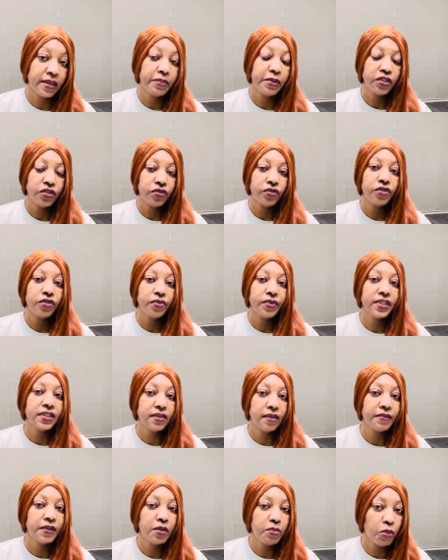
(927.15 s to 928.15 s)
but you're doing
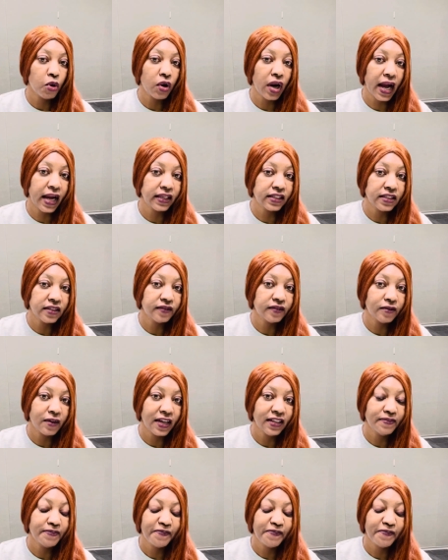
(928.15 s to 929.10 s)
something more active, right?